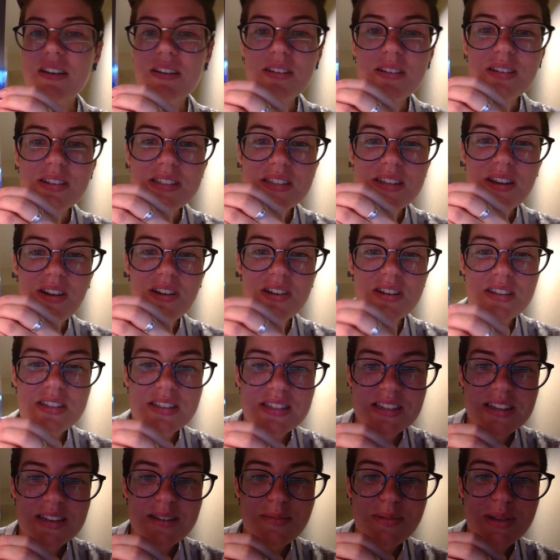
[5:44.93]
Oh, it's hard to
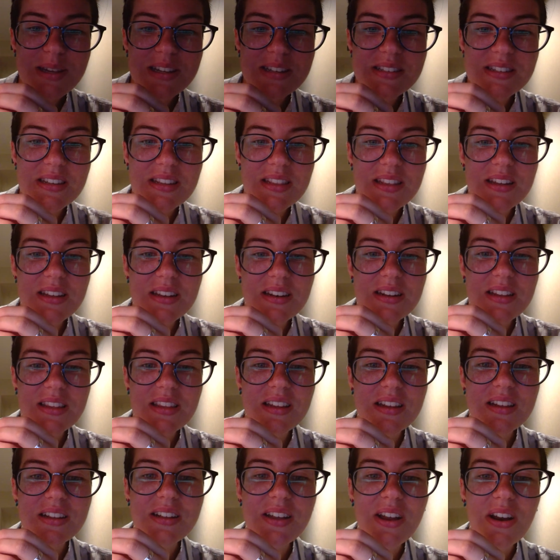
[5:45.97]
see because of the
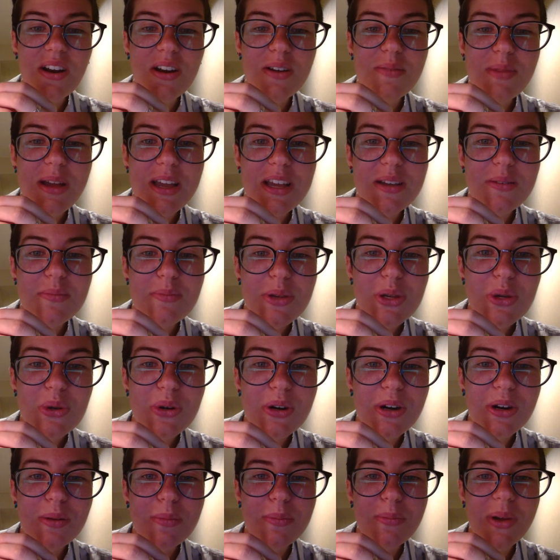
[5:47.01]
glare on my
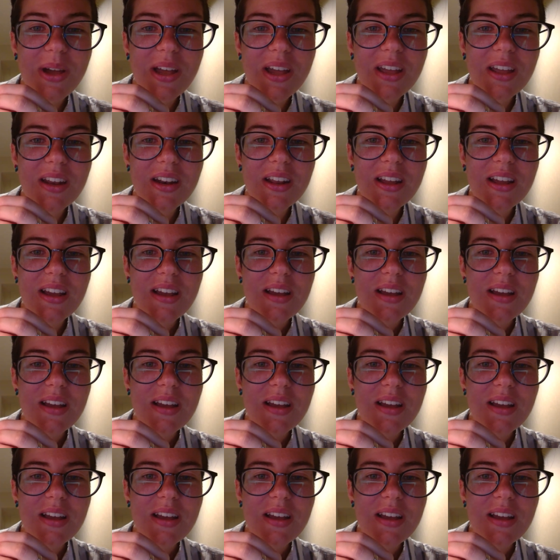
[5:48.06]
computer, but